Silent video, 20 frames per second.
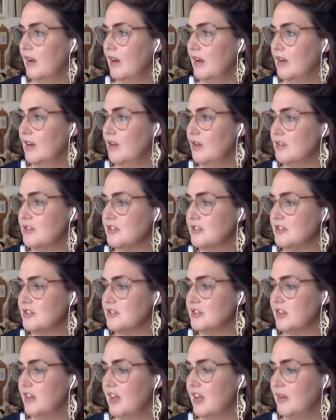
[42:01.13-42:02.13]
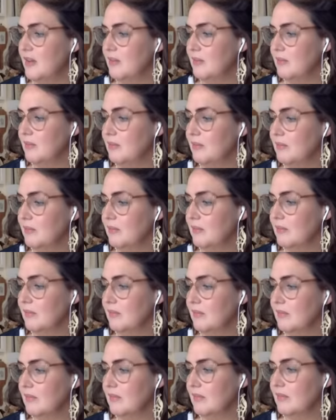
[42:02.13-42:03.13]
I lost um,
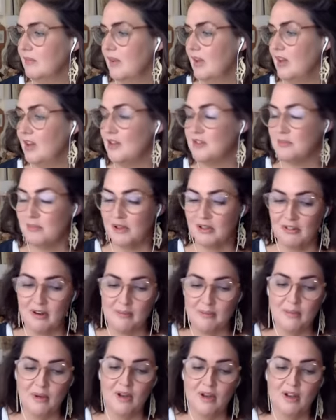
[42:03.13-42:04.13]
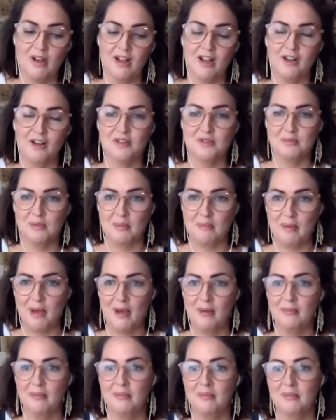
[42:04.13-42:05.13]
I lost my grandma, I lost my
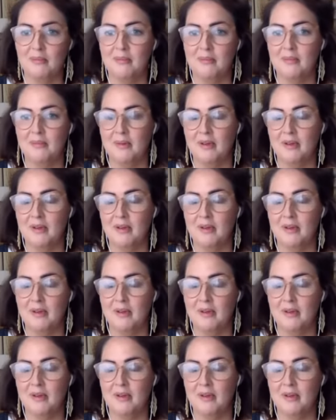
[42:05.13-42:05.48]
mum,